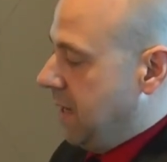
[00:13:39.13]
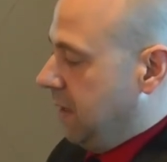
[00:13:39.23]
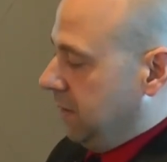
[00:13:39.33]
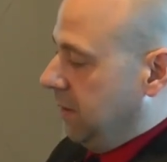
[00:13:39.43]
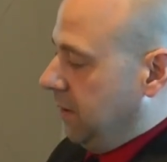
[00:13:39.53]
and
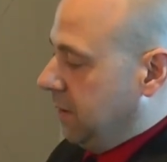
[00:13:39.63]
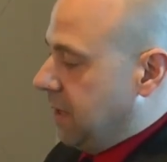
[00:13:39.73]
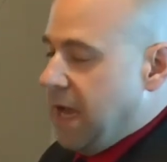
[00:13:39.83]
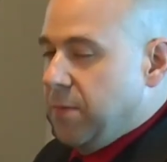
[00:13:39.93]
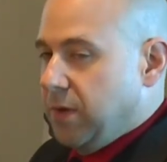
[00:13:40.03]
a little
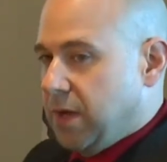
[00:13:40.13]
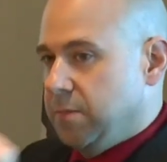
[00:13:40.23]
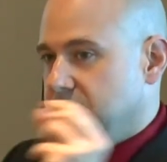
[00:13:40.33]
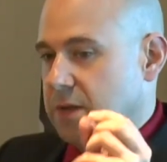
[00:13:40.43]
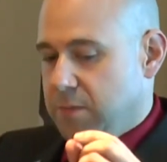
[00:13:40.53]
cable that
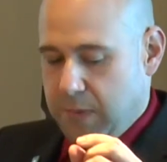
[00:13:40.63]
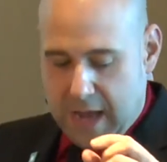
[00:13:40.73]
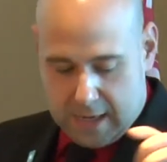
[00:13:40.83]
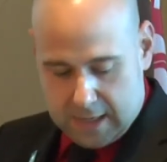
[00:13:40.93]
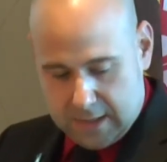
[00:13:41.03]
comes out the
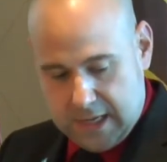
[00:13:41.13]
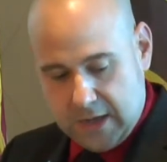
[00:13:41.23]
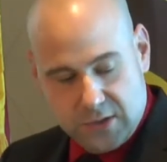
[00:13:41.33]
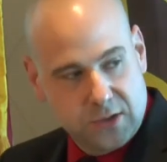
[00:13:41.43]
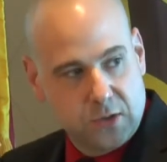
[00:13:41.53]
back that
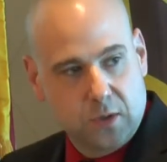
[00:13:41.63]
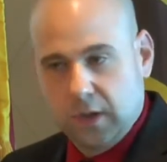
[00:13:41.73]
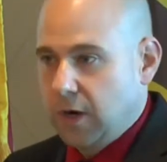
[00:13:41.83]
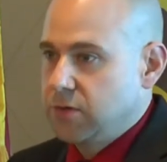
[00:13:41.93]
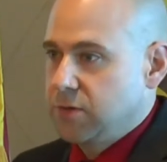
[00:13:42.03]
attaches to a
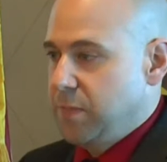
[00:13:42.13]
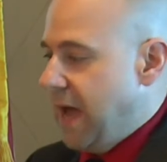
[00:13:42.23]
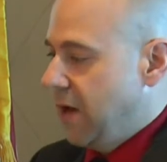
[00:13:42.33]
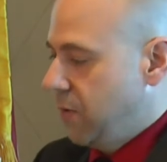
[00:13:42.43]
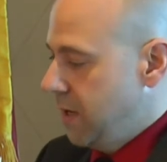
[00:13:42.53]
larger
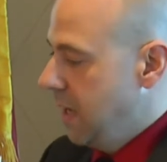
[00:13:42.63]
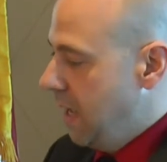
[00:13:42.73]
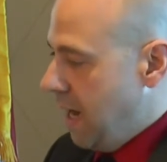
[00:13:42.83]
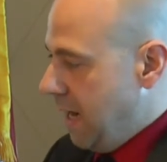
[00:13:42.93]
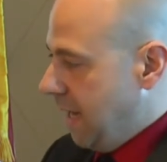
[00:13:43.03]
battery,
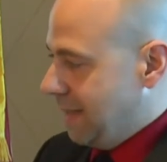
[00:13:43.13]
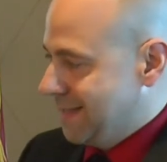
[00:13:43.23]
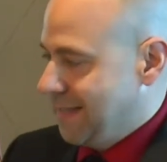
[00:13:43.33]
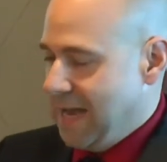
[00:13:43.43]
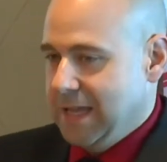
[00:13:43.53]
and they can
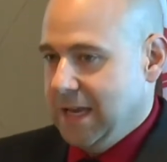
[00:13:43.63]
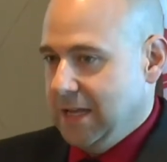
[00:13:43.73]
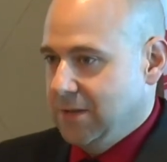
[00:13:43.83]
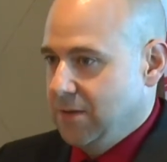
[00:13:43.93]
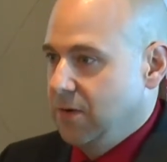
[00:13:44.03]
slide that
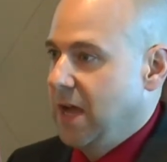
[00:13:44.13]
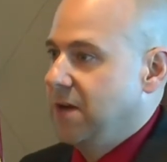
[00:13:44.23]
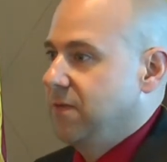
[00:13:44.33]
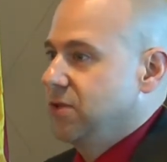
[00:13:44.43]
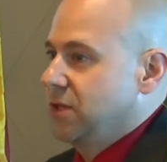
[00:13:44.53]
into their night
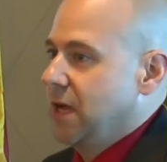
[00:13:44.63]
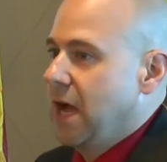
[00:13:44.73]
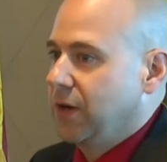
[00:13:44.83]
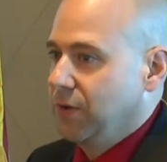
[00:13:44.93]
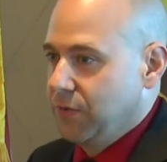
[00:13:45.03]
vision
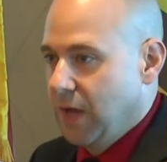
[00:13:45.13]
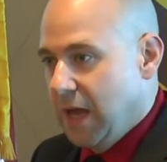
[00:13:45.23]
goggles,